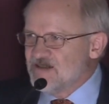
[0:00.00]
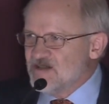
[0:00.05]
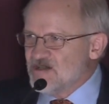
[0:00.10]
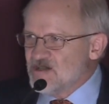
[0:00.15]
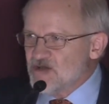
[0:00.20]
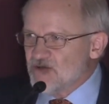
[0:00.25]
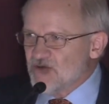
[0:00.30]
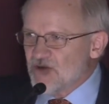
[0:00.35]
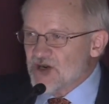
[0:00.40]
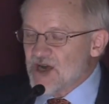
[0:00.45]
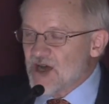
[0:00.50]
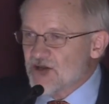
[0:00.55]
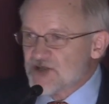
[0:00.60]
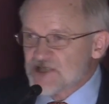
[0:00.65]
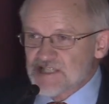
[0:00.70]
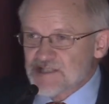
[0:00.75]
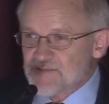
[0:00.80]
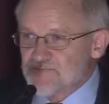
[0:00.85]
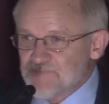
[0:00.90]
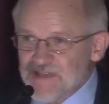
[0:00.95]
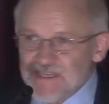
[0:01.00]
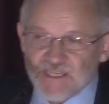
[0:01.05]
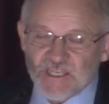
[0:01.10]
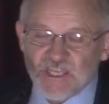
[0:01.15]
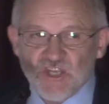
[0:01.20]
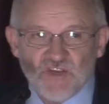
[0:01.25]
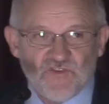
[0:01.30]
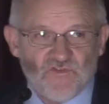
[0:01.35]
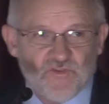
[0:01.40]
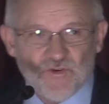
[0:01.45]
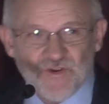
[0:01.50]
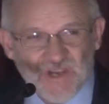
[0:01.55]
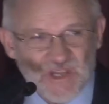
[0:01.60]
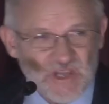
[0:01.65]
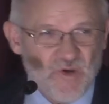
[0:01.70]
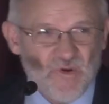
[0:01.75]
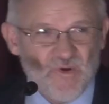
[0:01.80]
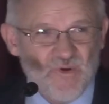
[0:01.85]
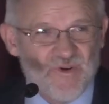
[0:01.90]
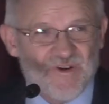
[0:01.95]
you are now speaking for the
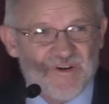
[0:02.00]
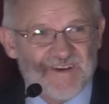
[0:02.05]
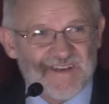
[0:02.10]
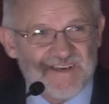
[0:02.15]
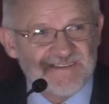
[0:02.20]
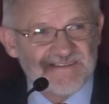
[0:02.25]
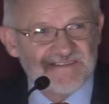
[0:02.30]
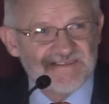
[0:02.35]
Lord.